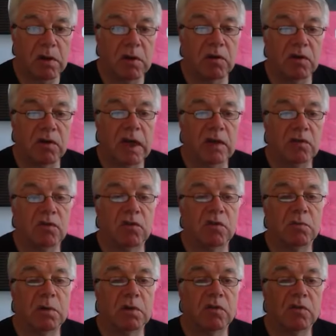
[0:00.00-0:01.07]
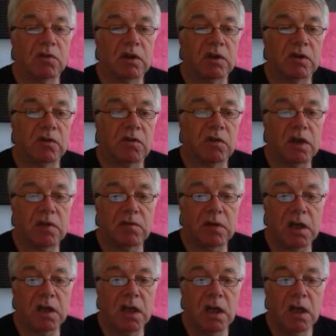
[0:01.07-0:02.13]
barriers are hazardous motorcyclist
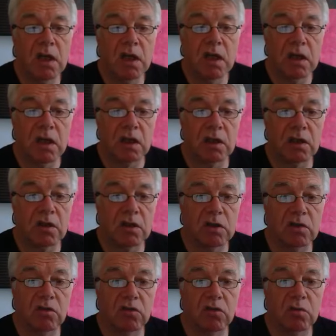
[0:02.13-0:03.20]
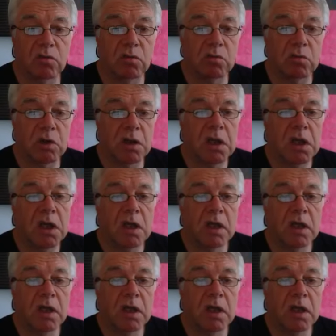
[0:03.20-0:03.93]
safety in collision with one.